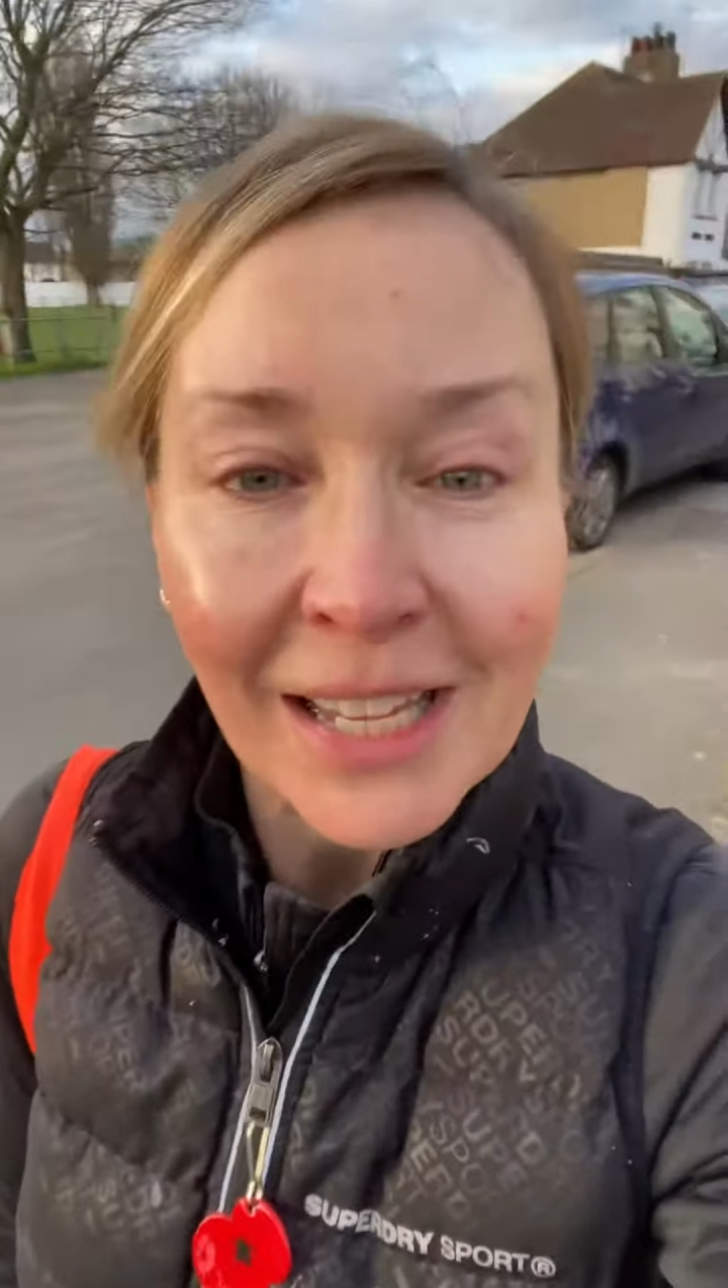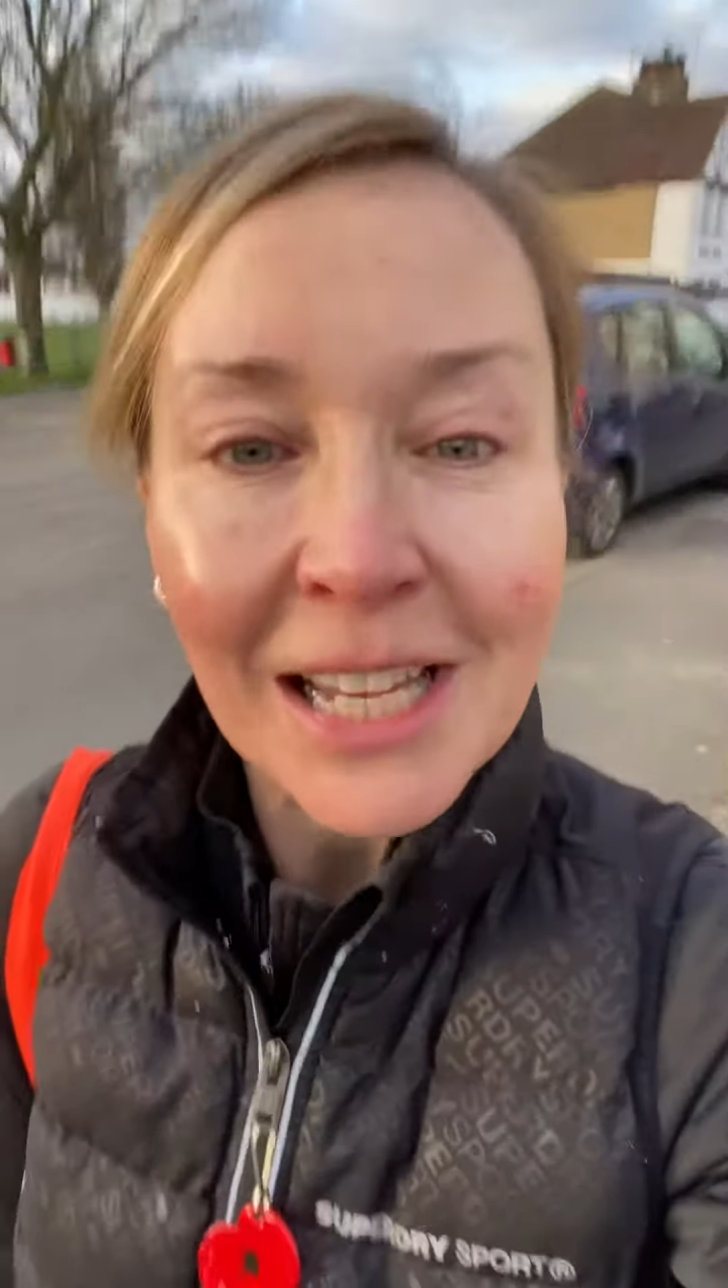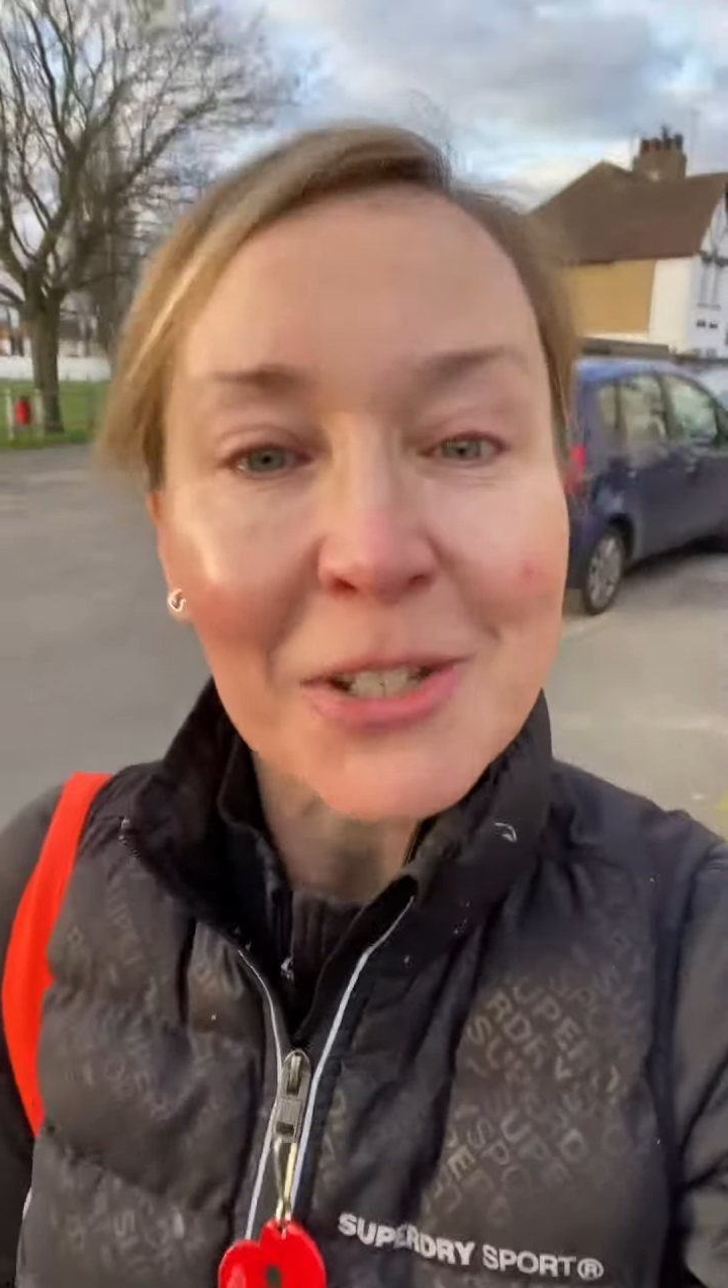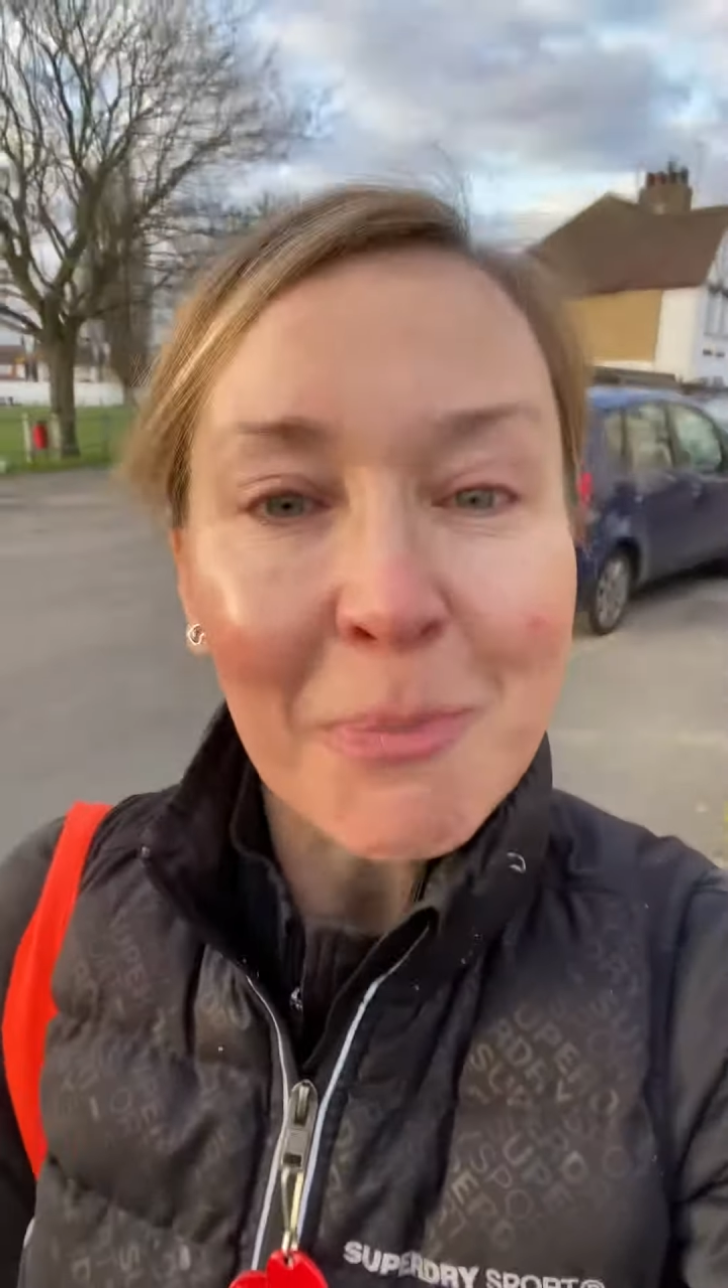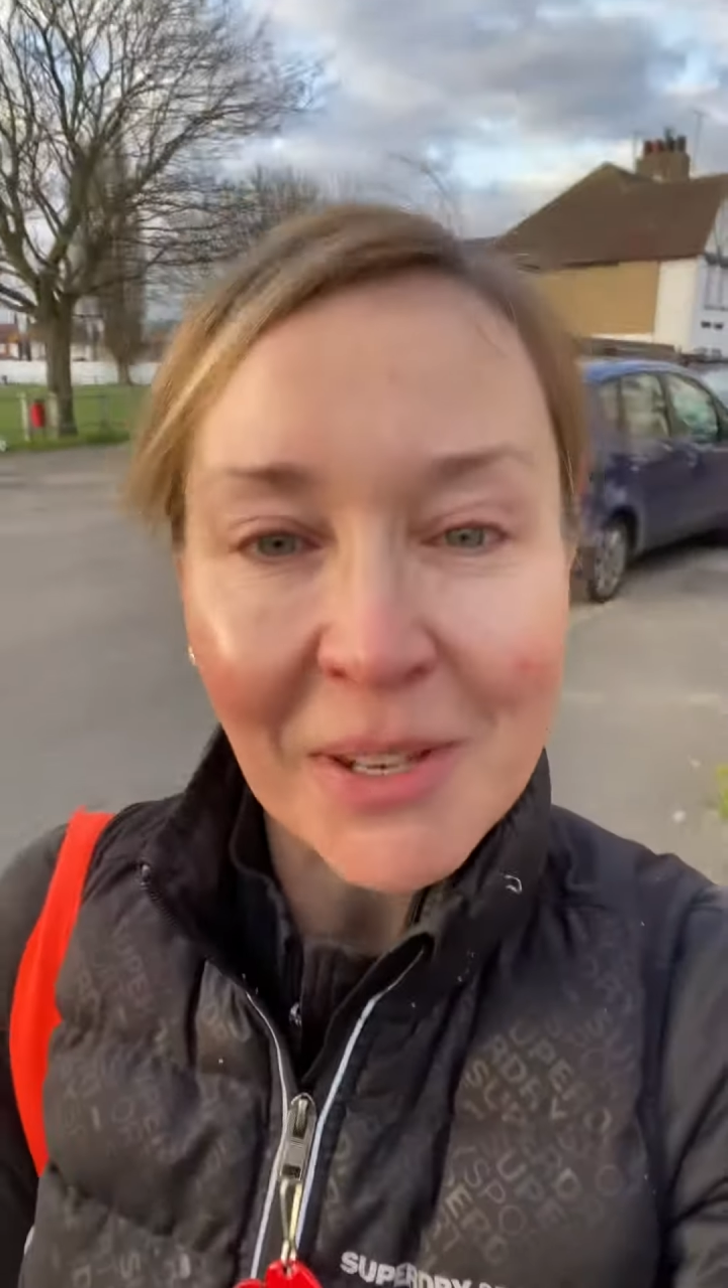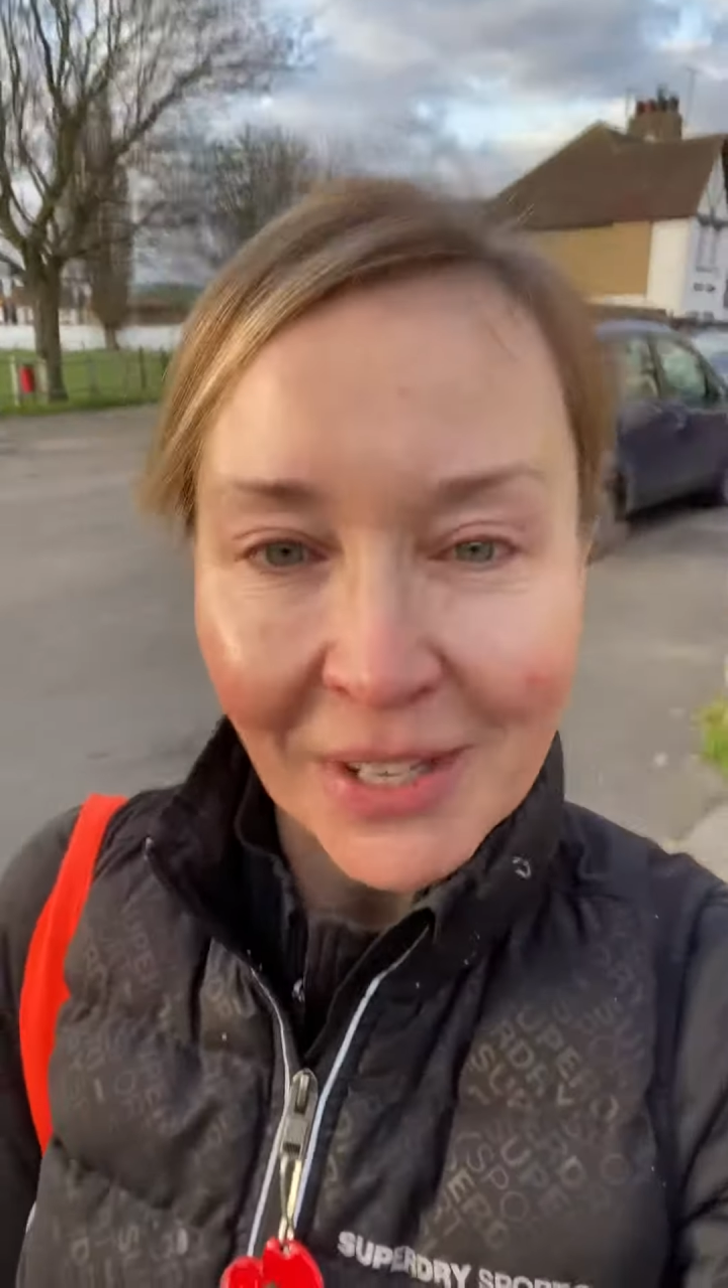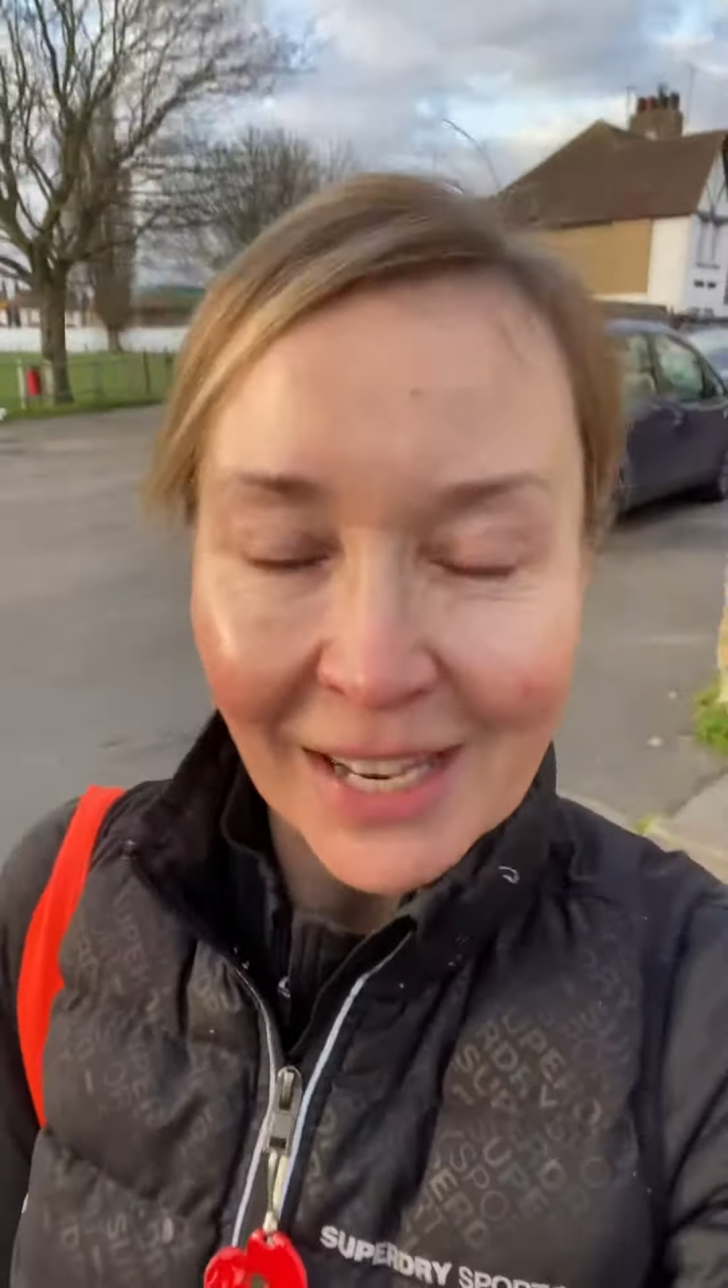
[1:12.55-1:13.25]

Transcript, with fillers: it's Monday.